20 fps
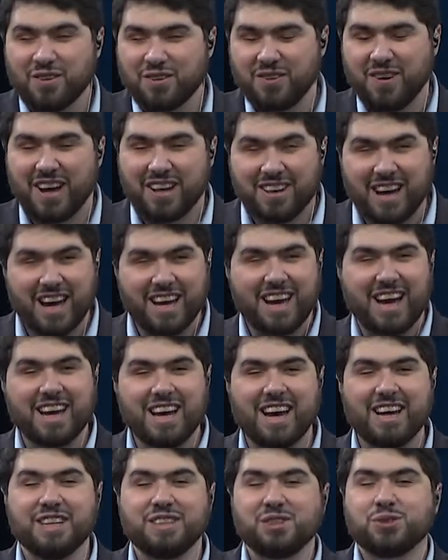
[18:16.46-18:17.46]

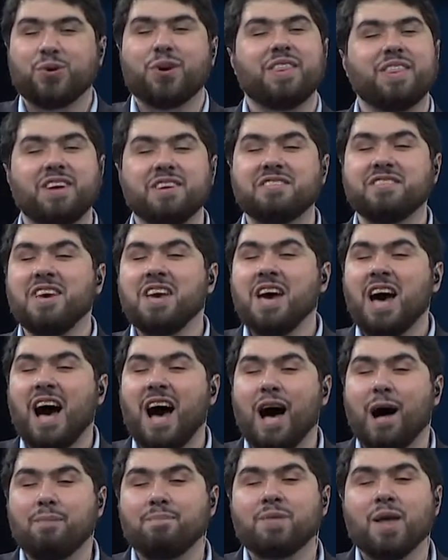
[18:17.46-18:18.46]
I enjoy this.
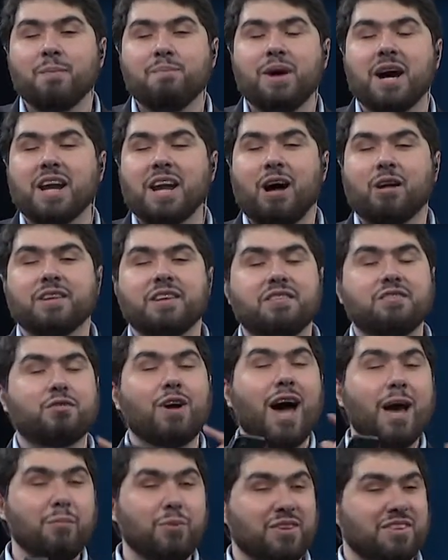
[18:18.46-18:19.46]
But I'll
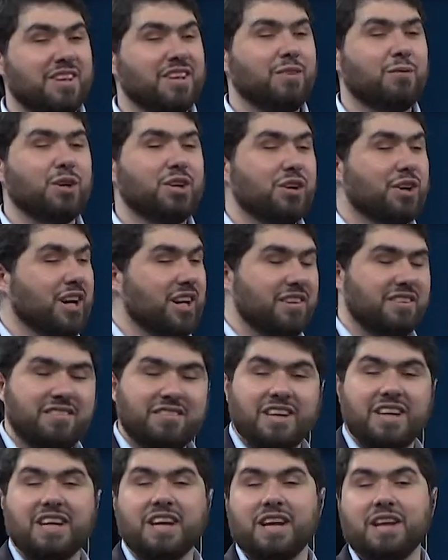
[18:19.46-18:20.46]
describe what you're gonna
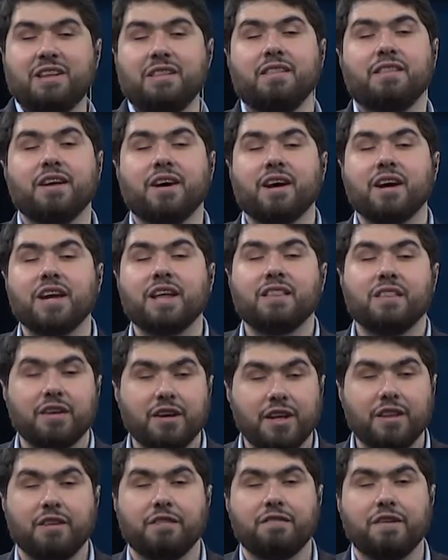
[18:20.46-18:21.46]
see in
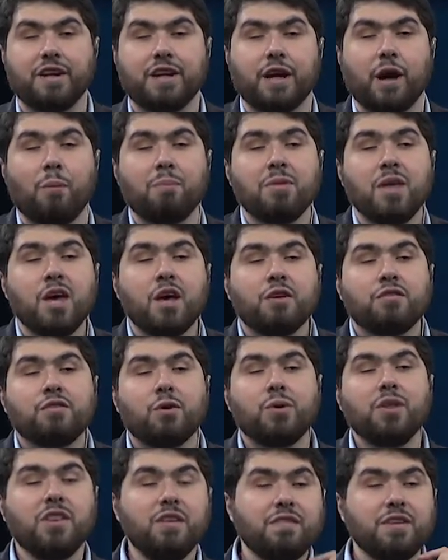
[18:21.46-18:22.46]
the video. So
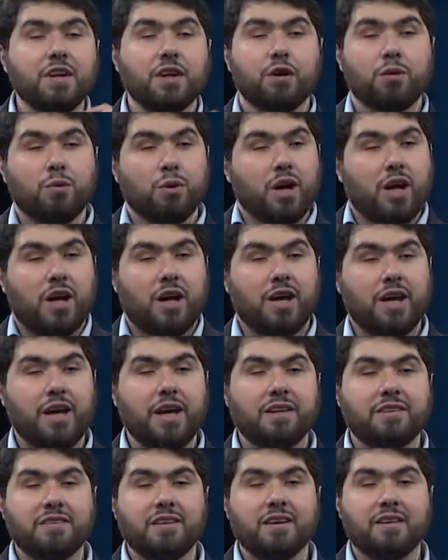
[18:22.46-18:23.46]
in the video,
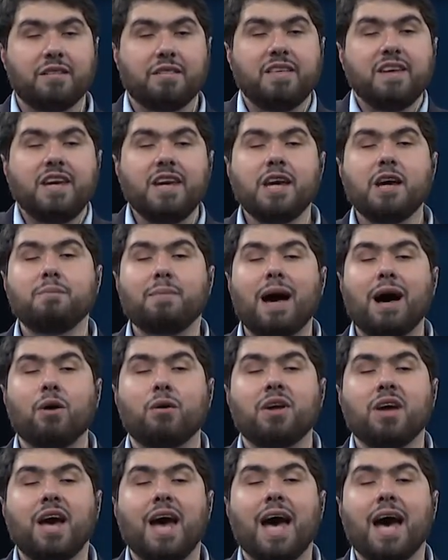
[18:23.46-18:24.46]
it's thinking
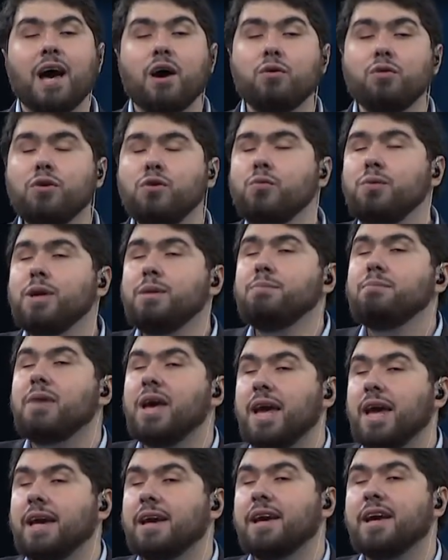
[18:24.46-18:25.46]
about how do we
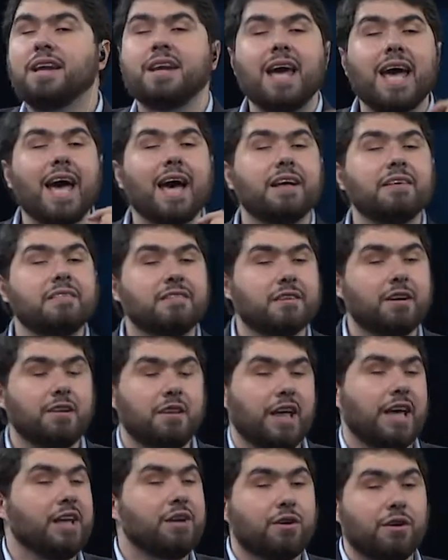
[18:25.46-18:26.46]
make an
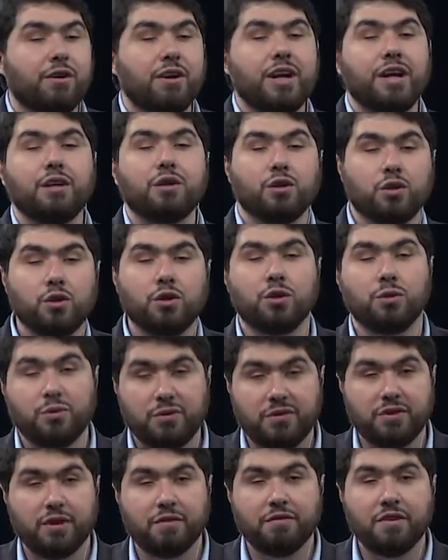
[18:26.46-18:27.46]
escalator
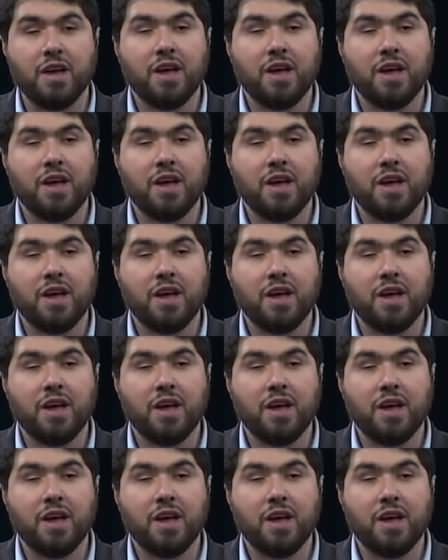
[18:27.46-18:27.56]
inclusive?